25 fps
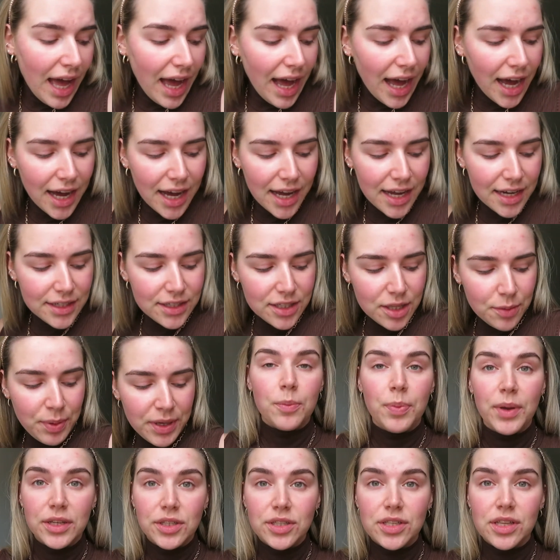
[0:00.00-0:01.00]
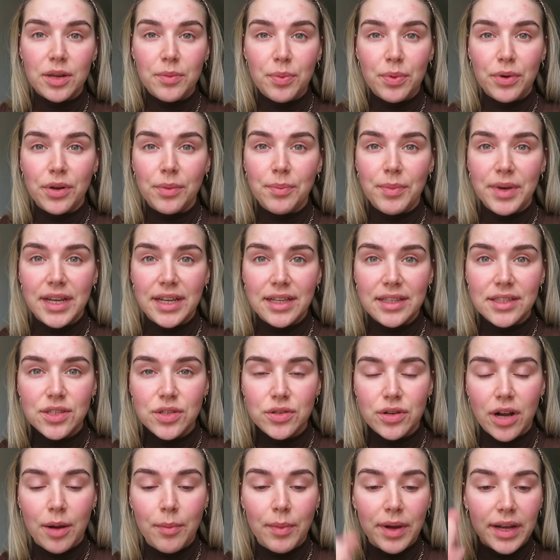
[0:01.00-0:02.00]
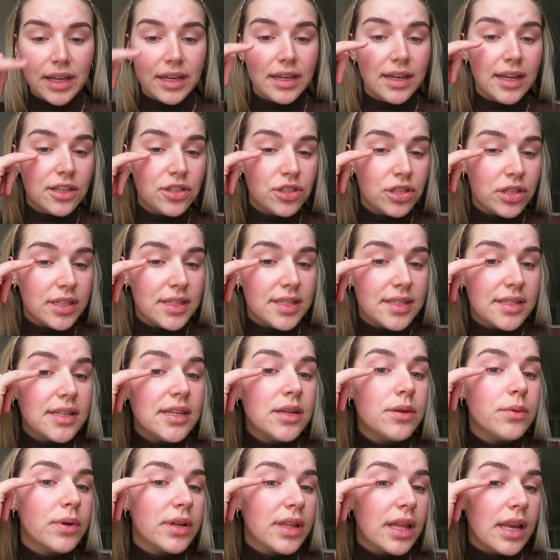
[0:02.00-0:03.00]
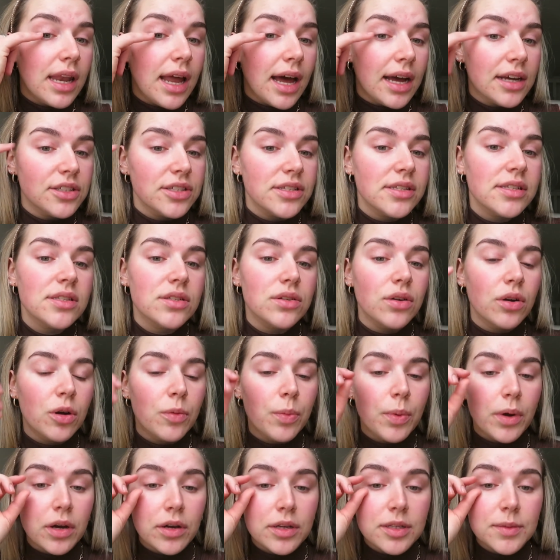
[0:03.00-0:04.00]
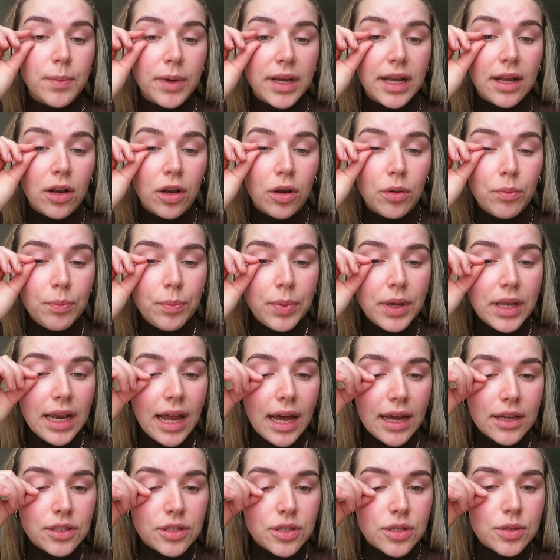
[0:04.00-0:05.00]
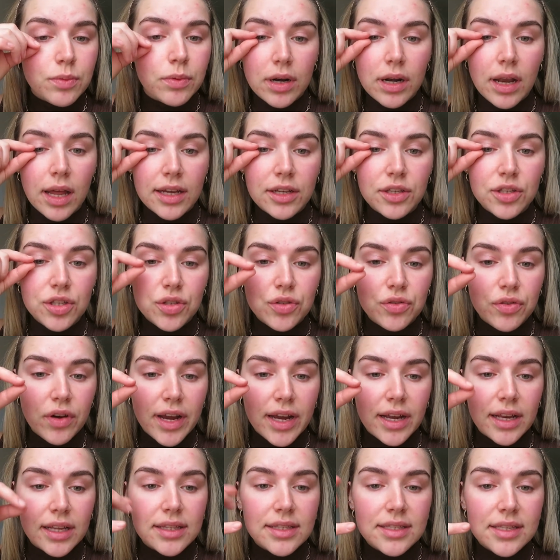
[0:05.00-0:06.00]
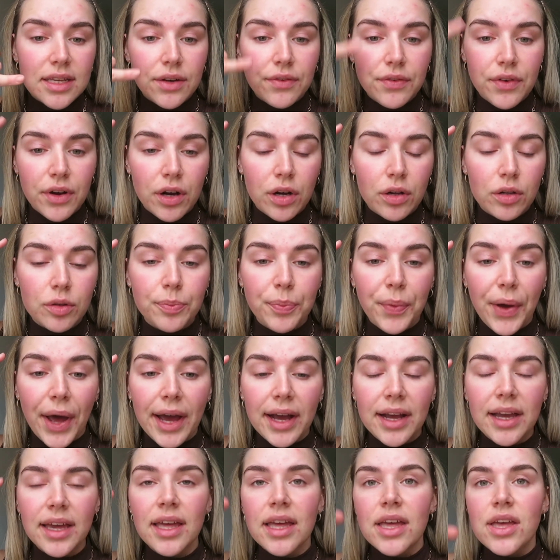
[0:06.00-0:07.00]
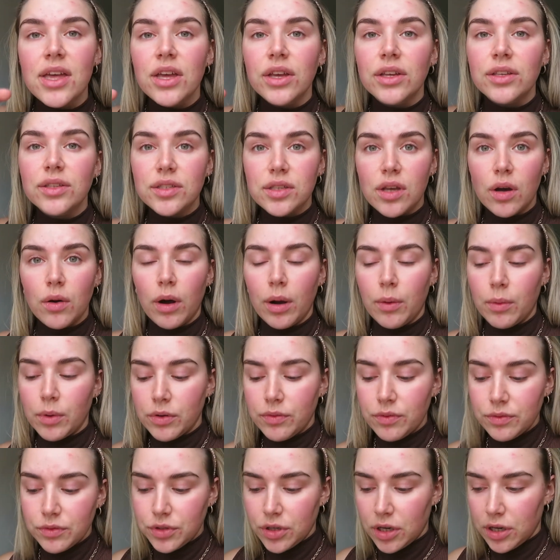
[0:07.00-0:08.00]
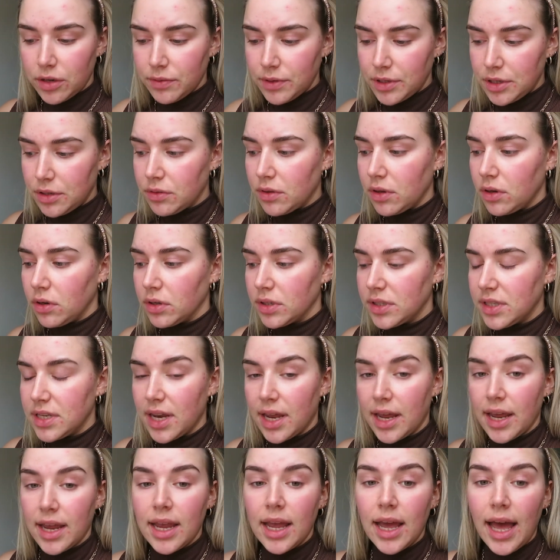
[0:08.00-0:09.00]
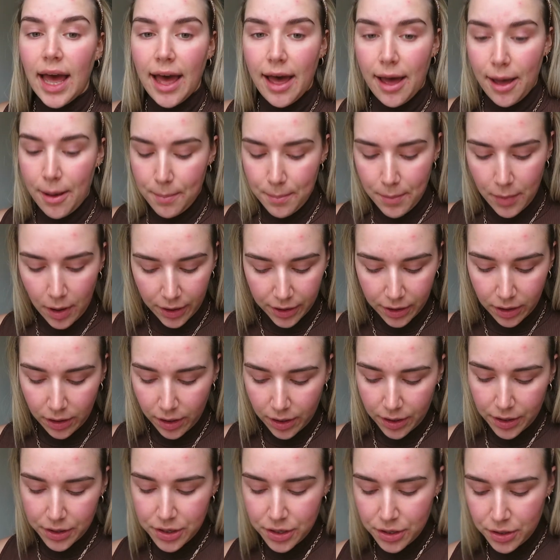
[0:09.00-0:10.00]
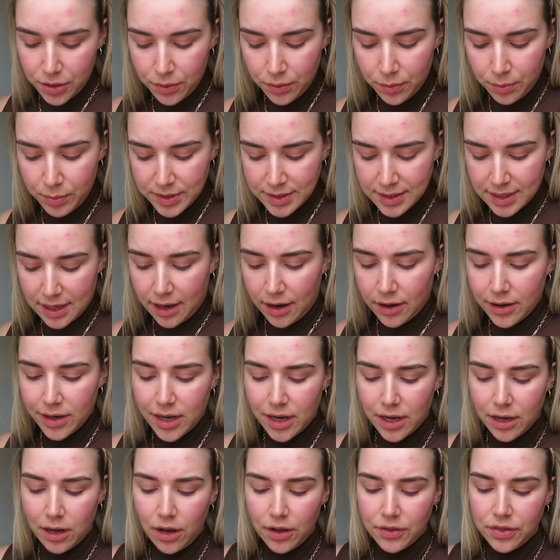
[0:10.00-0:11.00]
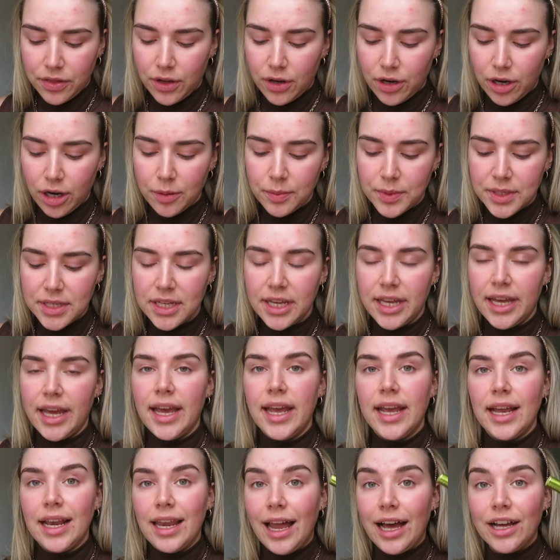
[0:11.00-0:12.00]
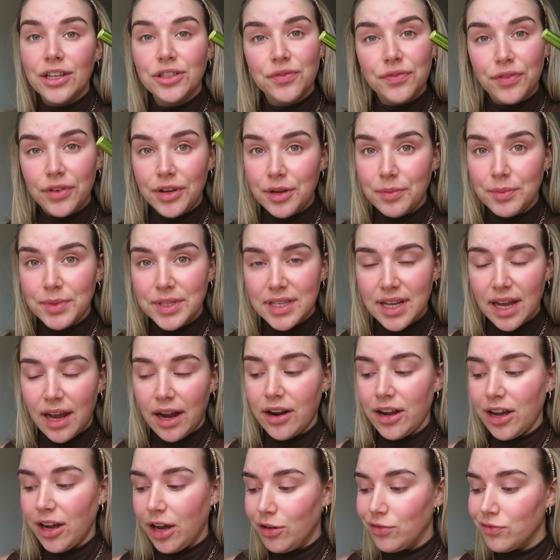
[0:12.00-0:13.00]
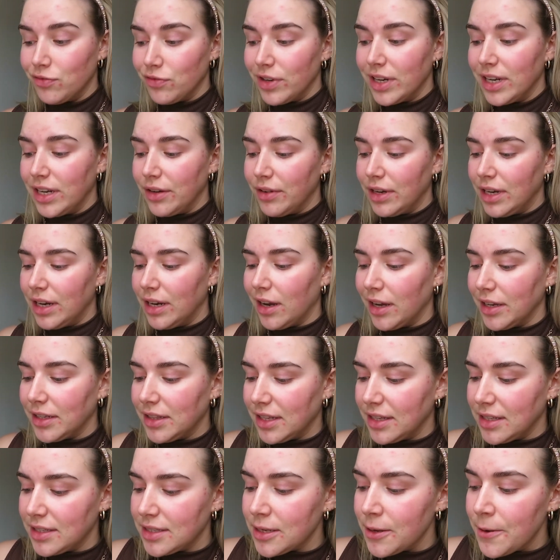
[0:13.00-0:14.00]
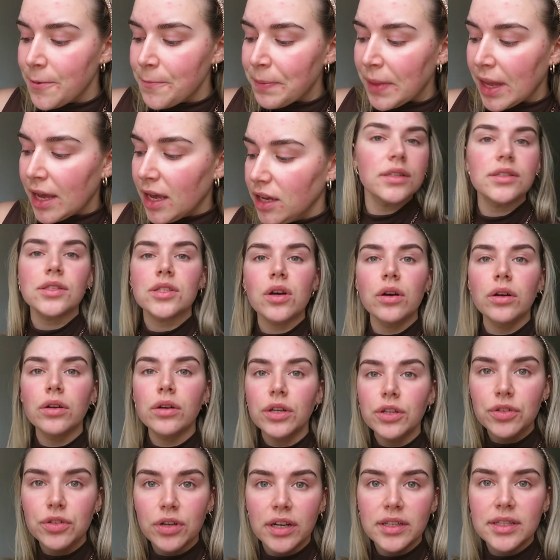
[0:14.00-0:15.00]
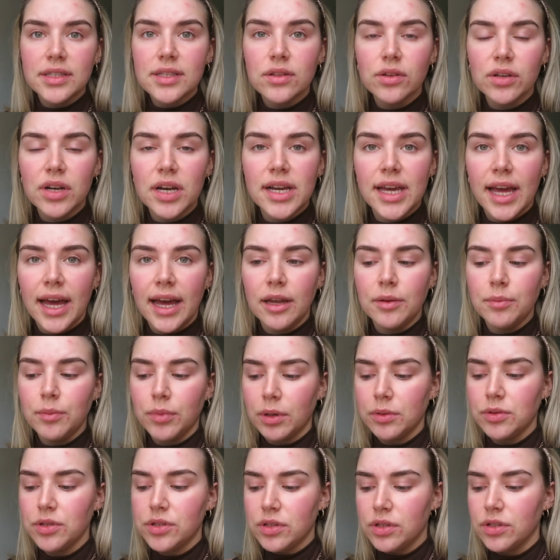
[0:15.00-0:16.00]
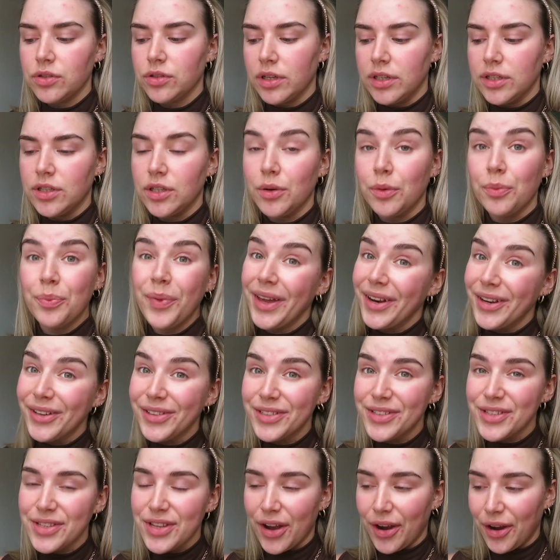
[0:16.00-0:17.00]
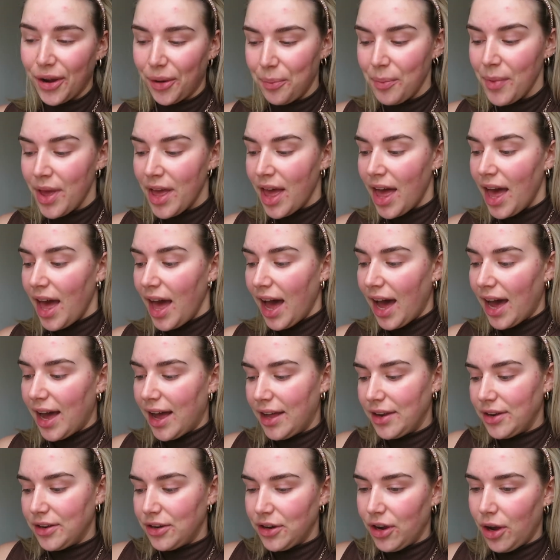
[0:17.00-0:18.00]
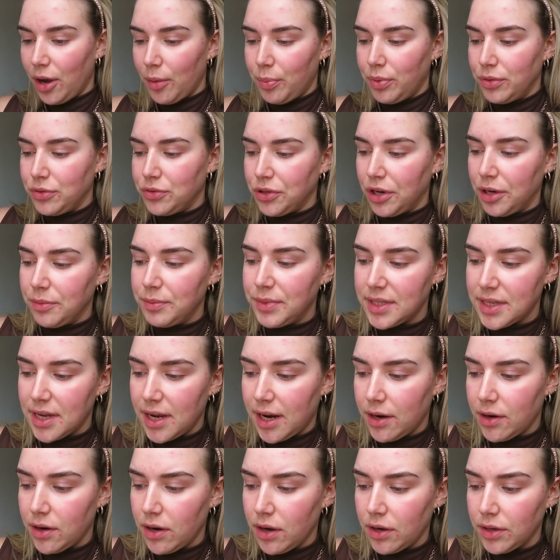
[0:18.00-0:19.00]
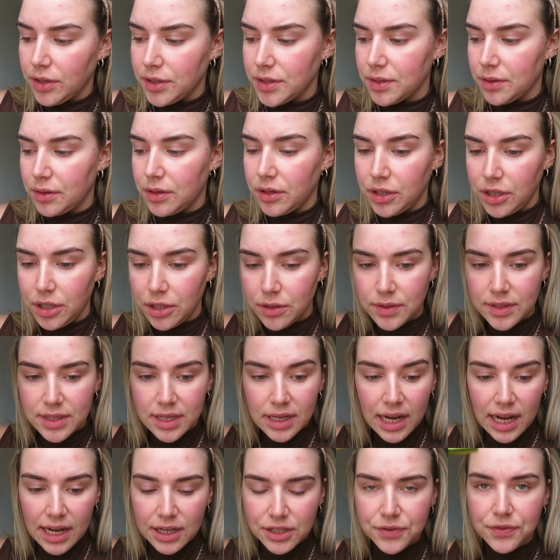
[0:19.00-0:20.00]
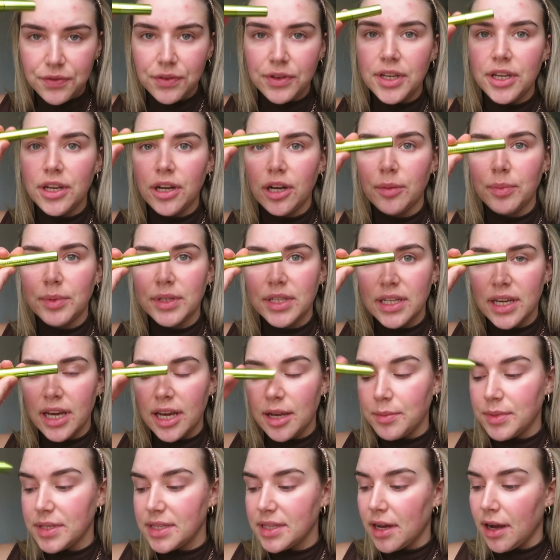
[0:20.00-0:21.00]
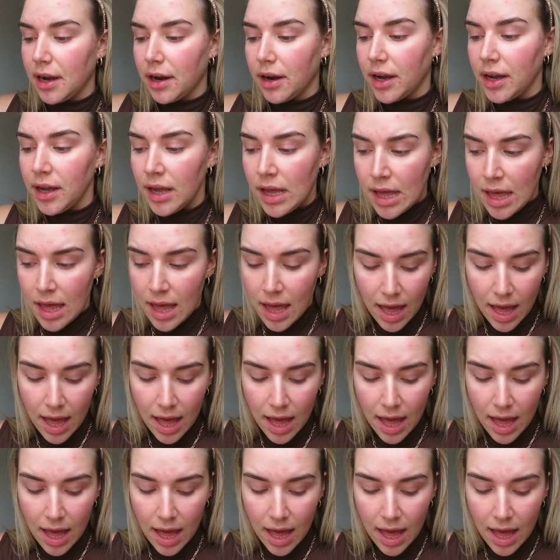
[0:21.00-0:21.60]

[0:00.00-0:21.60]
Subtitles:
And the picture that I put on my Instagram, I can literally see where the lashes stuck, because my clumpy lashes were like straight instead of curled back. So I want to try redo the look today. I got a new mascara. I got the Urban Decay Lash Freak mascara. I really, really like this. So I'm try this look again, but I'm just going to try to do it better this time and not put dry mascara on. So I'm going to use the Lash Freak Urban Decay mascara.